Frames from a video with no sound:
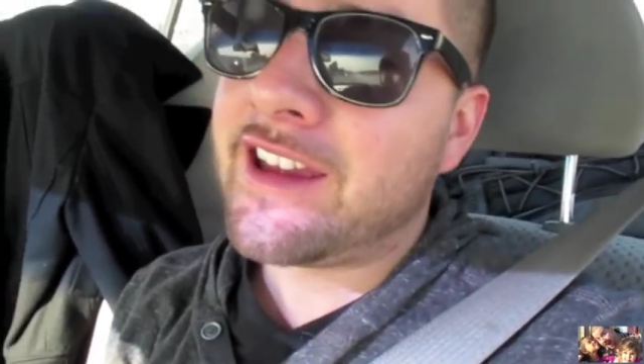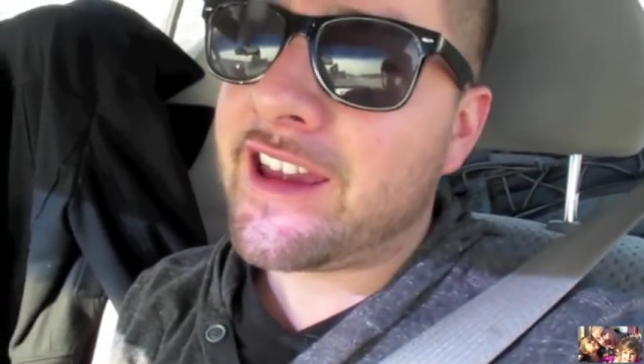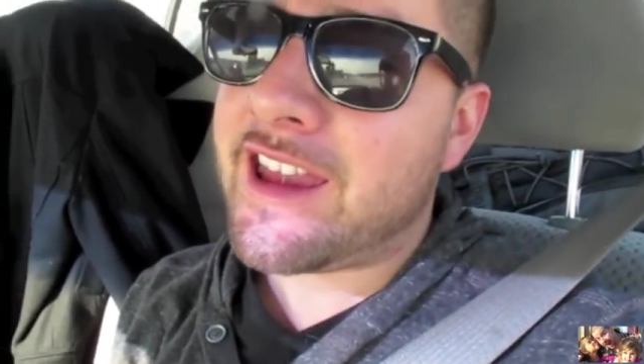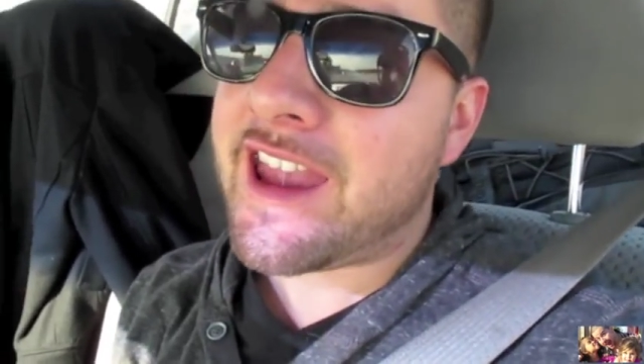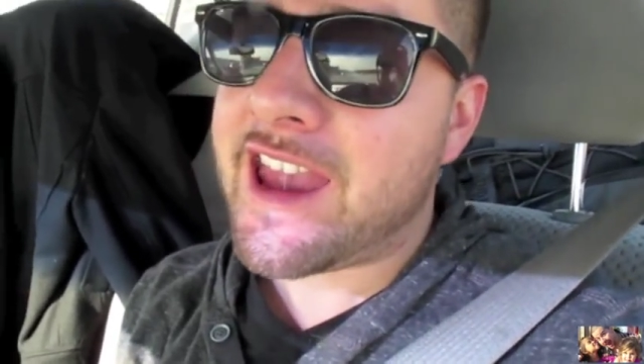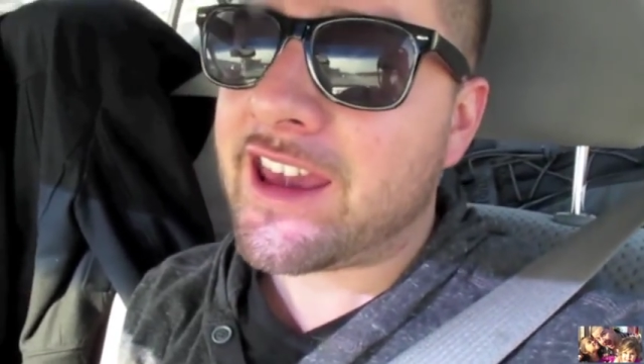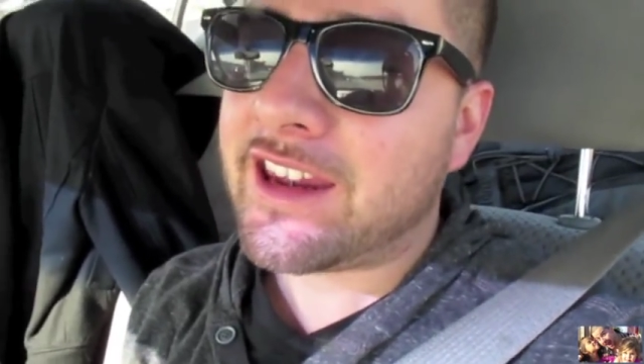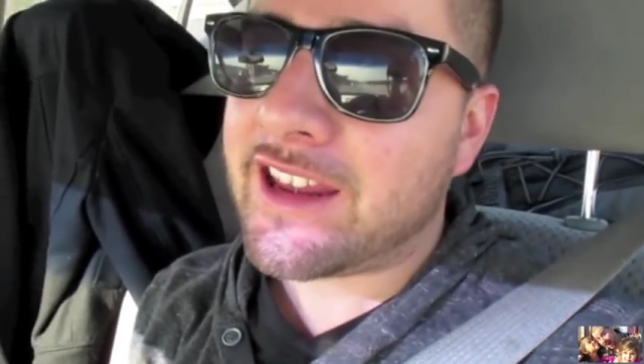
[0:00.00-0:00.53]

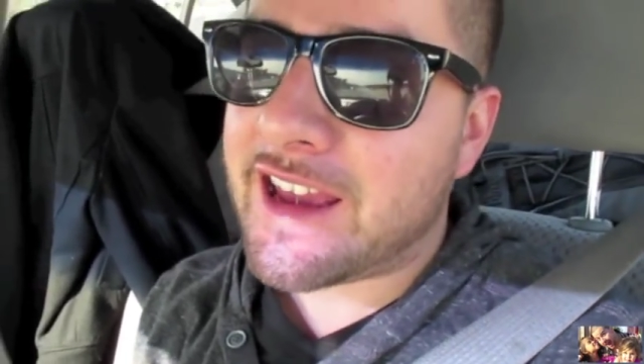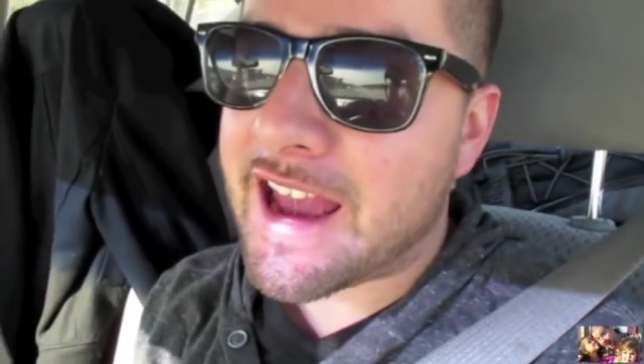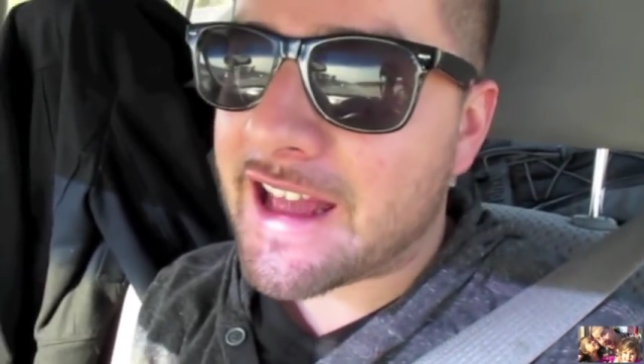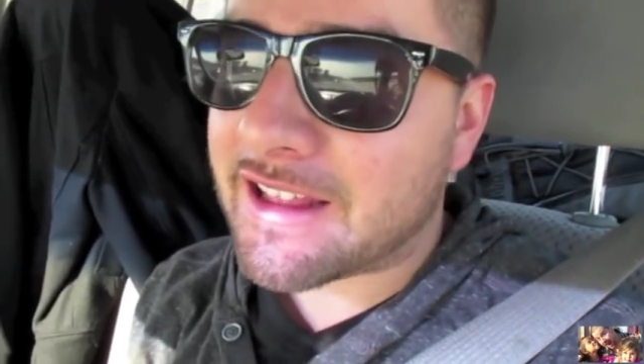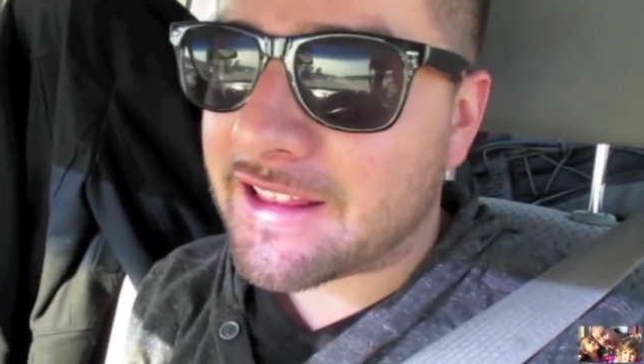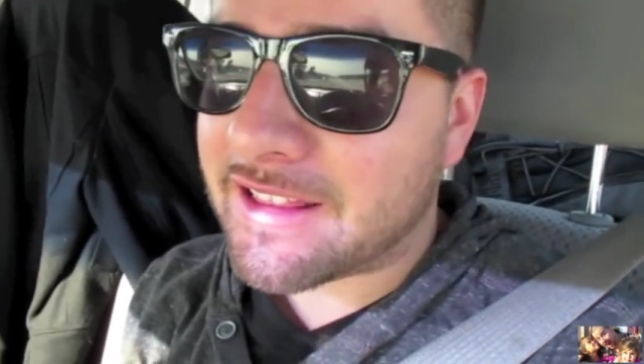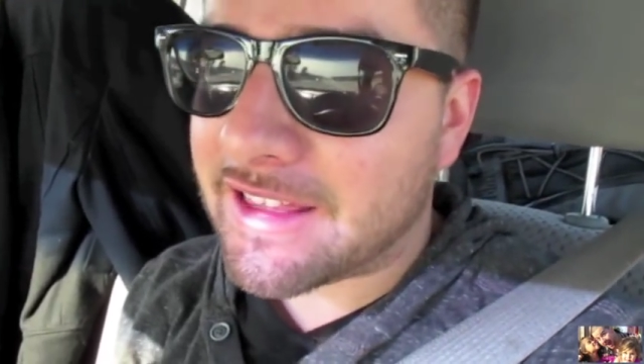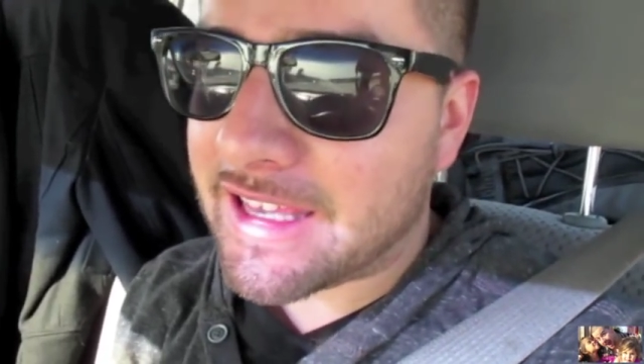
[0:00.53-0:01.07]
And
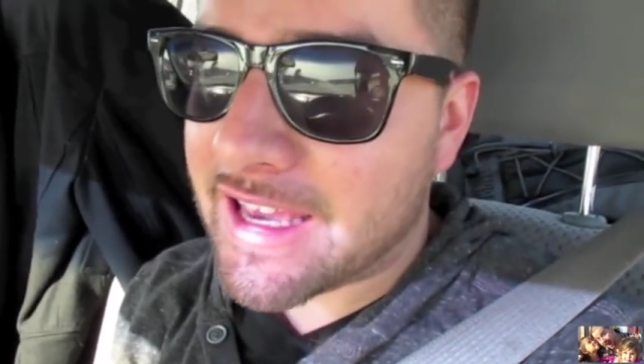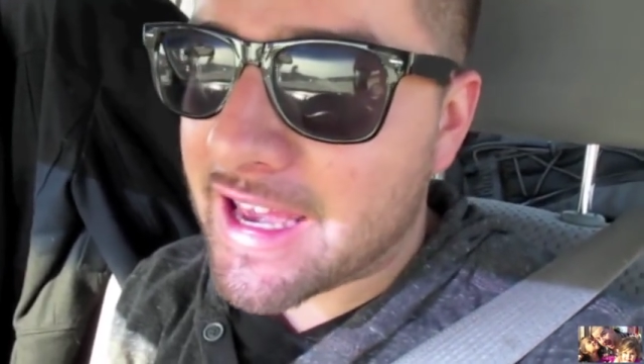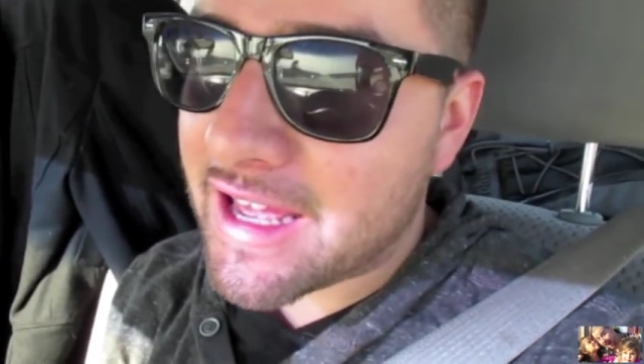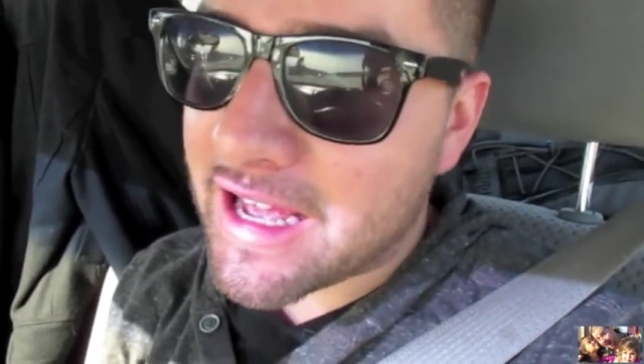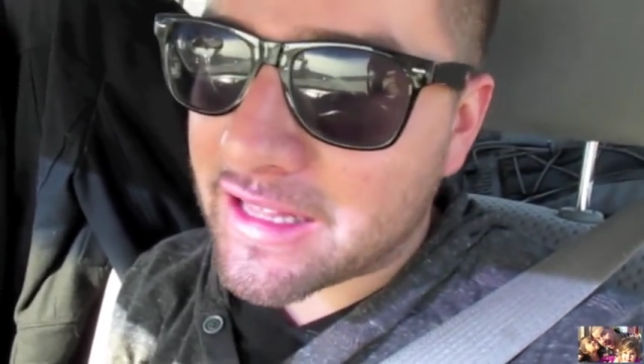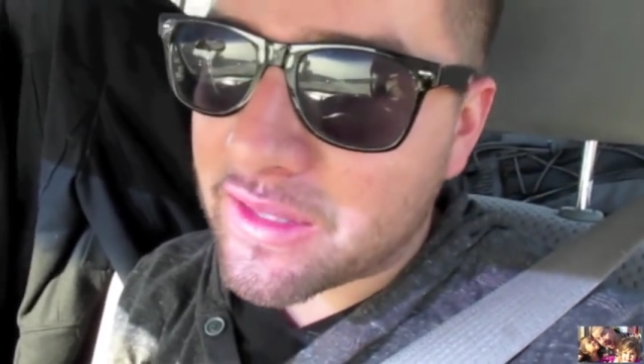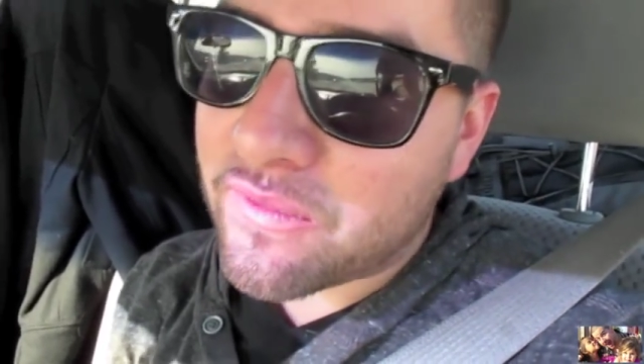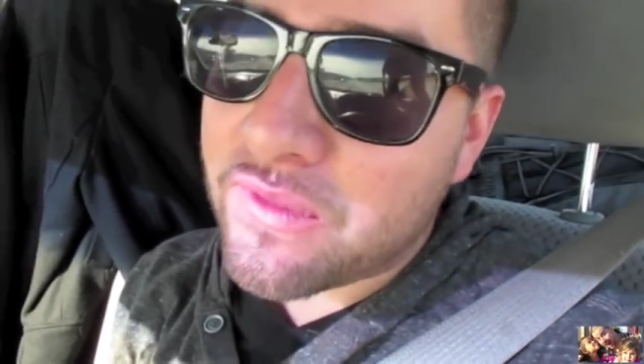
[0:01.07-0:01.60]
at the
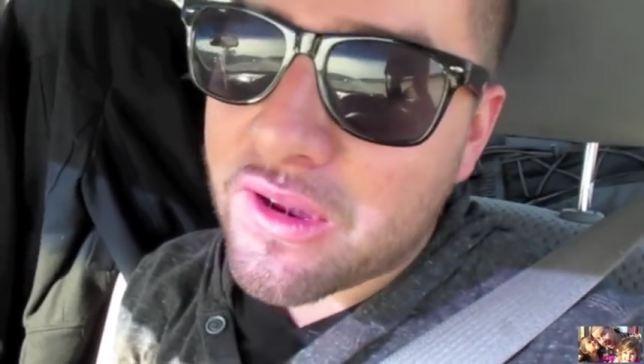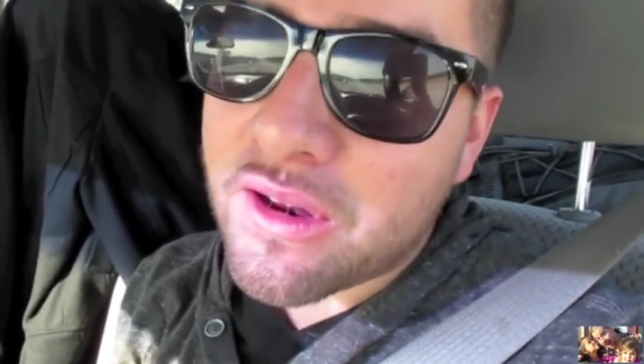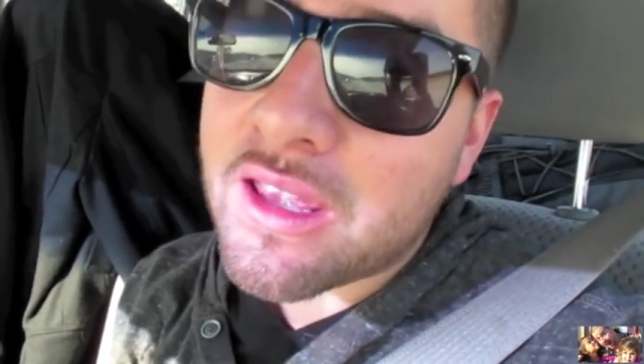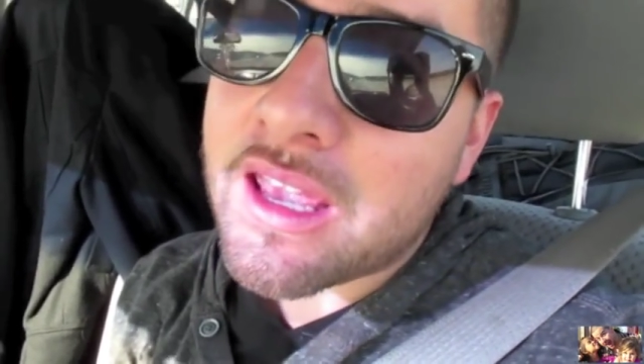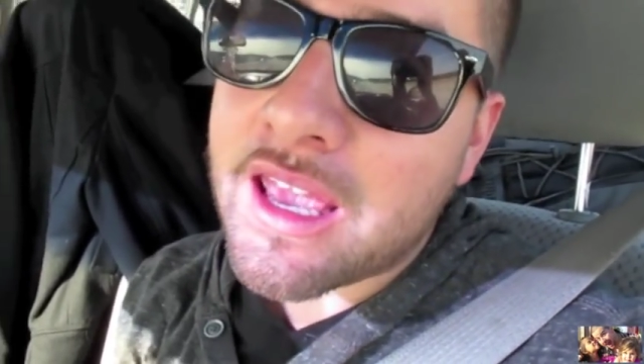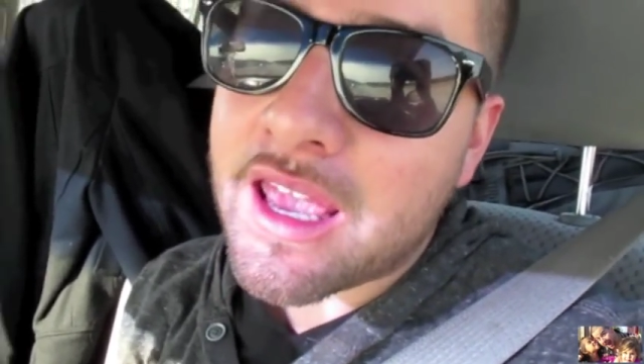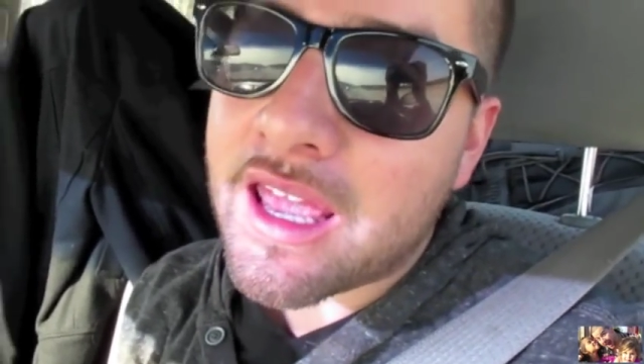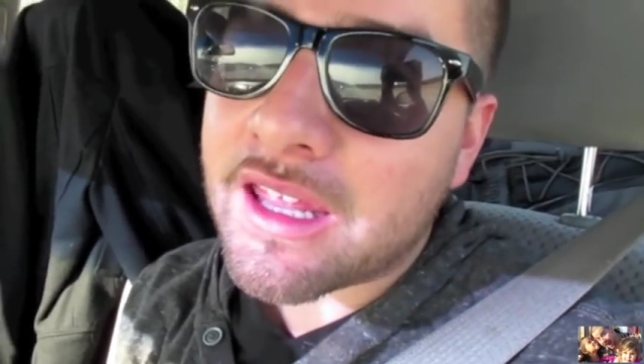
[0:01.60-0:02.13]
end, at the very
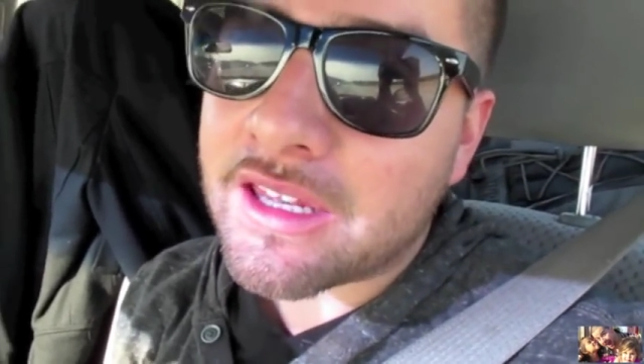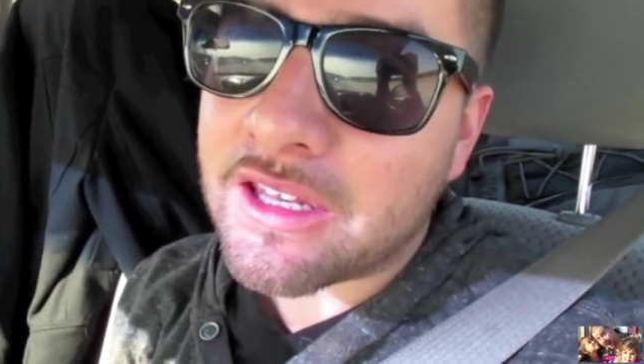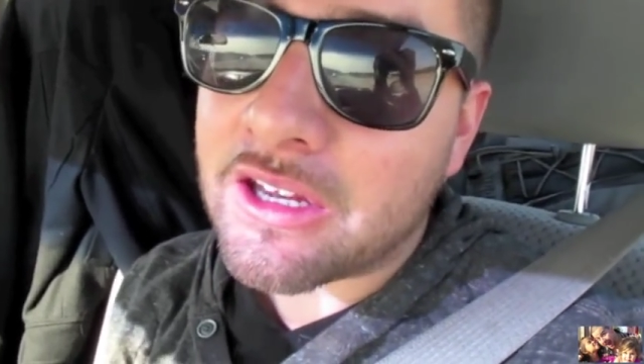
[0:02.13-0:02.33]
end,